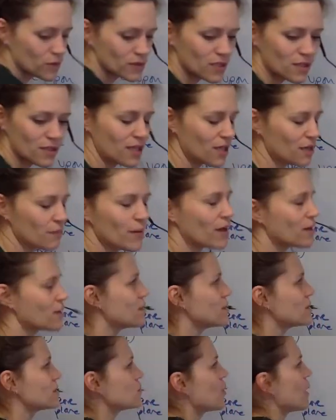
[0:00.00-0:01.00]
to think about it
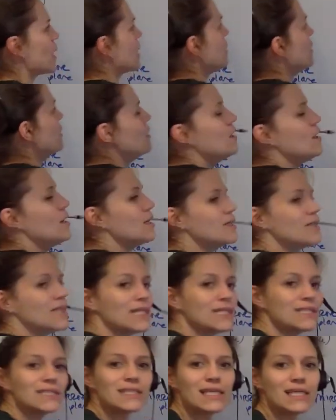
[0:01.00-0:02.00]
this way,
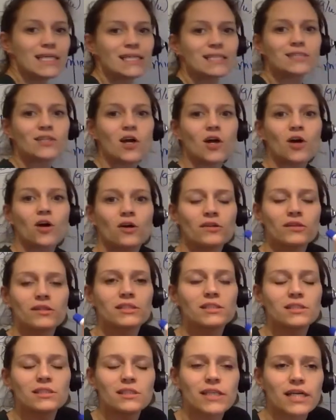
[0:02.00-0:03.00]
these
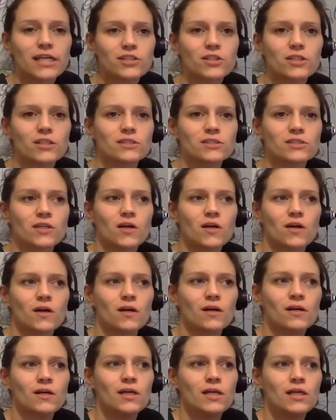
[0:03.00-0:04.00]
electrons
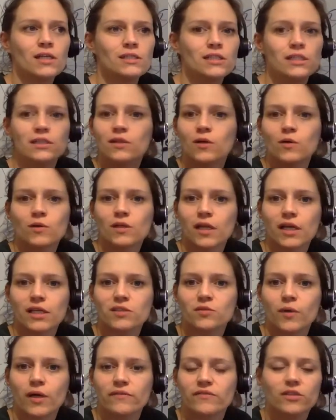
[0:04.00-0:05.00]
are
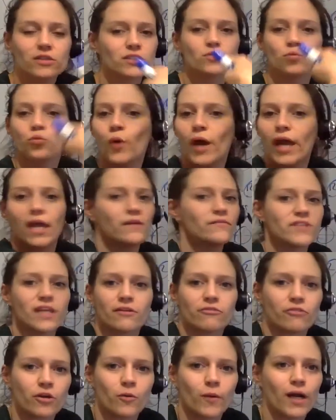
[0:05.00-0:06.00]
delocalized waves. There's waves
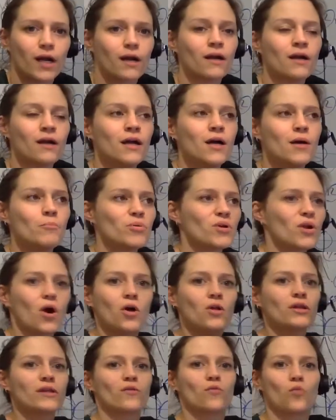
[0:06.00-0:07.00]
everywhere, but
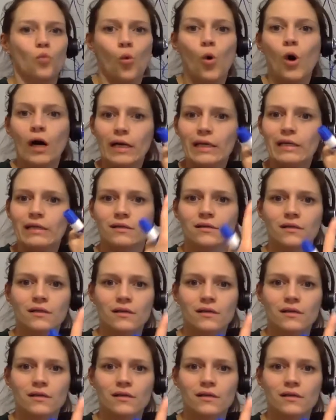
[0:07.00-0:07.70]
all in one,